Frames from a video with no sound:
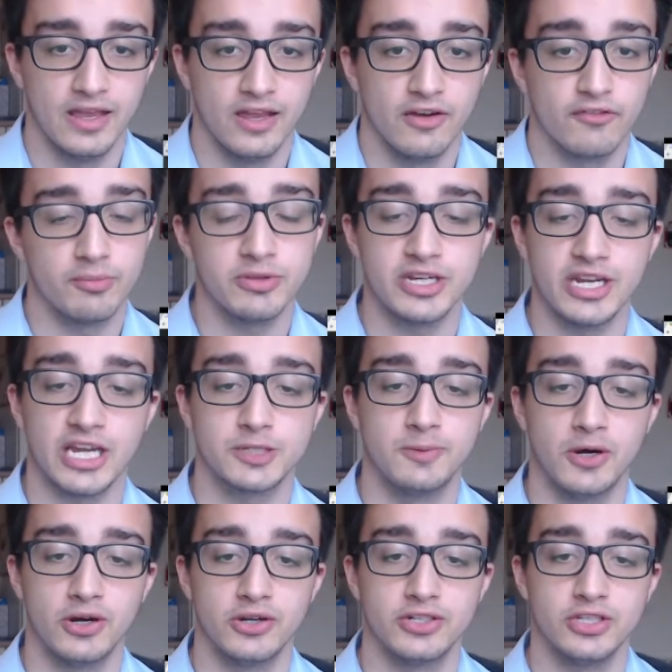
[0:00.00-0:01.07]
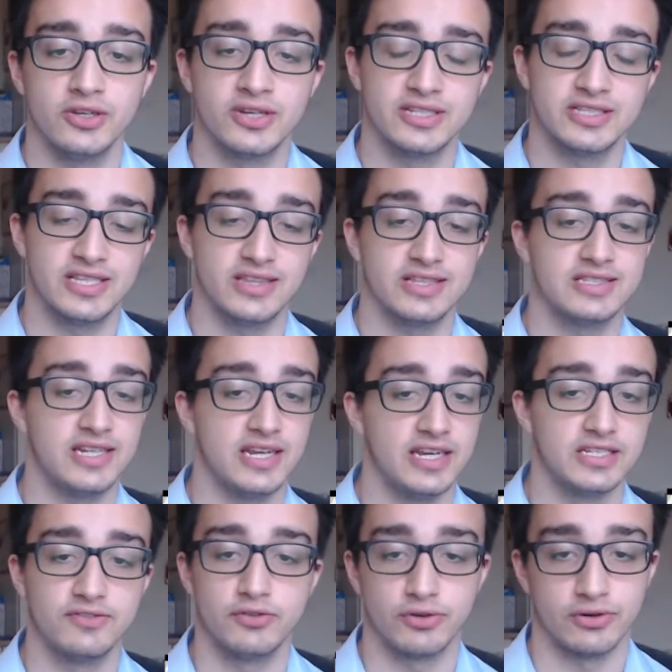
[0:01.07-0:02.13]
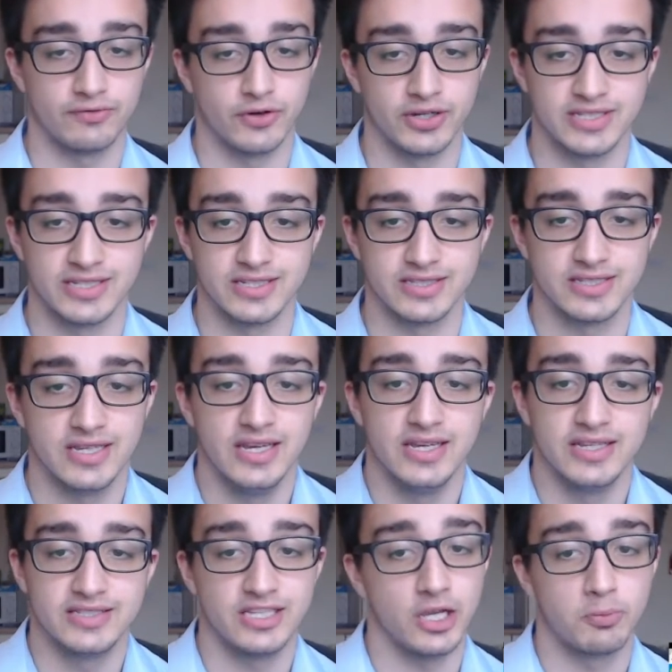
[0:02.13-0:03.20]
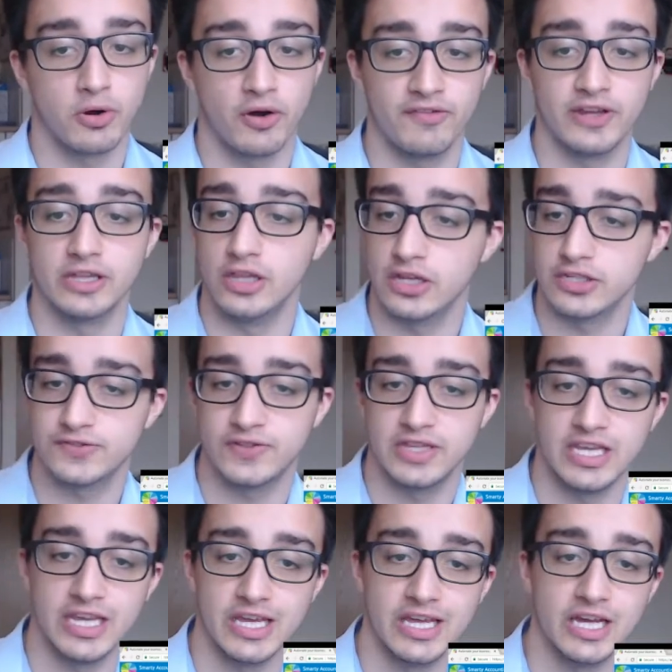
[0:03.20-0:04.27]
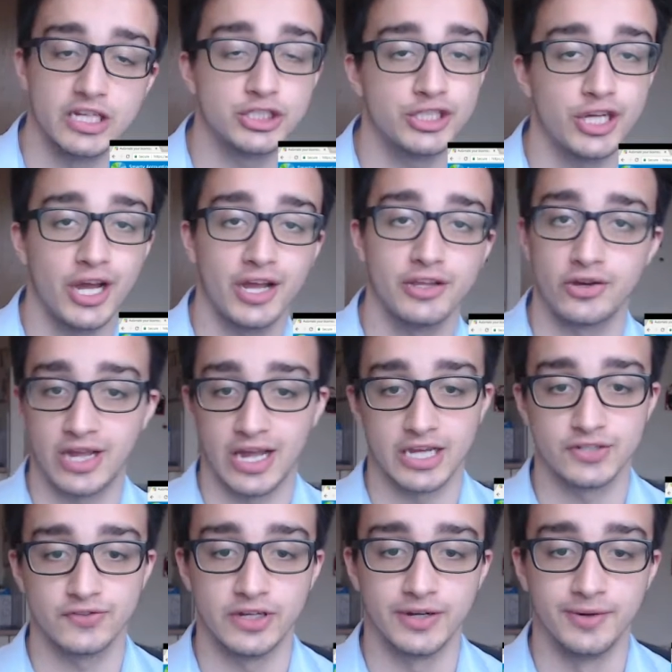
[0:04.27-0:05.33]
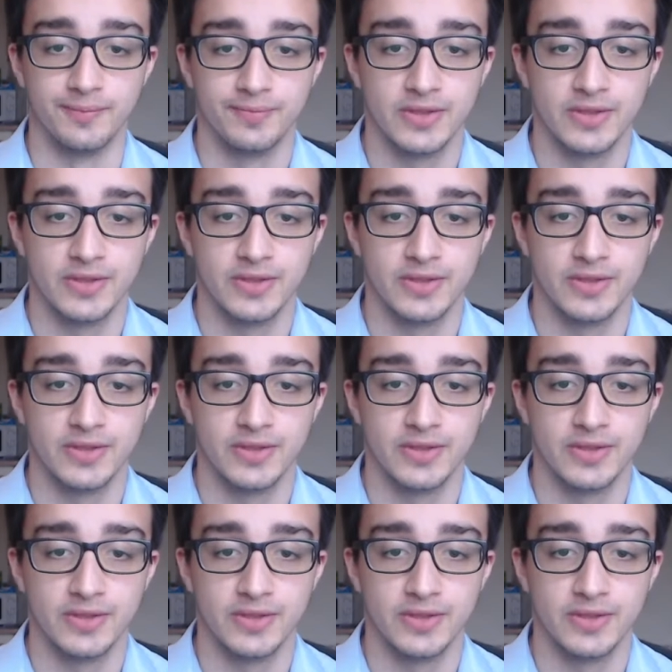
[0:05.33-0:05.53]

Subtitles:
From the dashboard, you can see the status of your invoices, see your profit and loss for the year, and chart your cash flow.